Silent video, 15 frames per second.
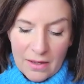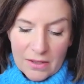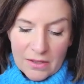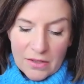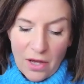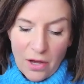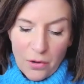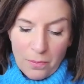
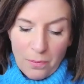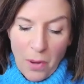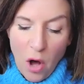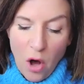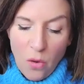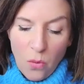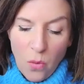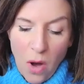So
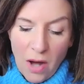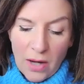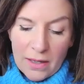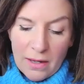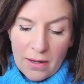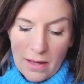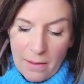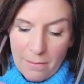part
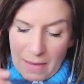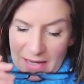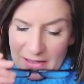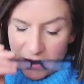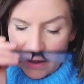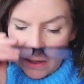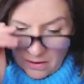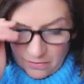1, a
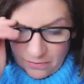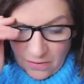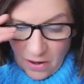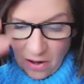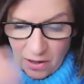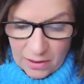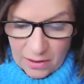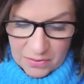matter of
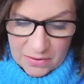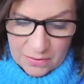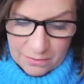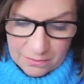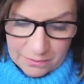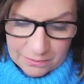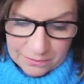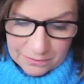vibes.
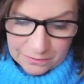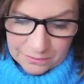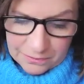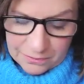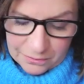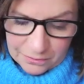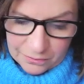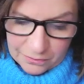
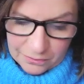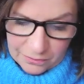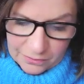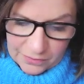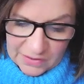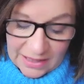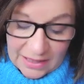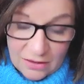
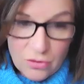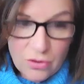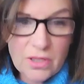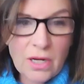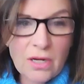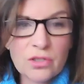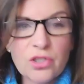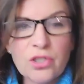
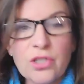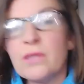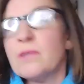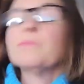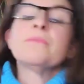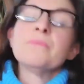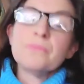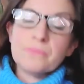Introduction.
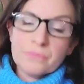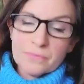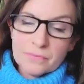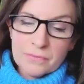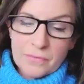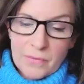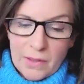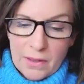
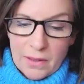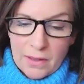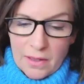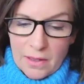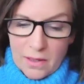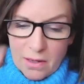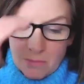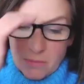
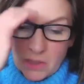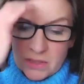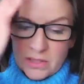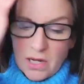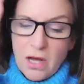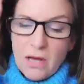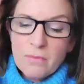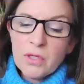My
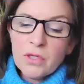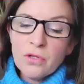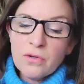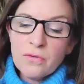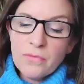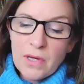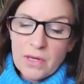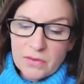time at
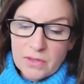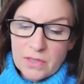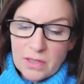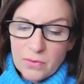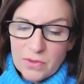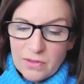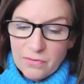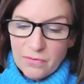university was a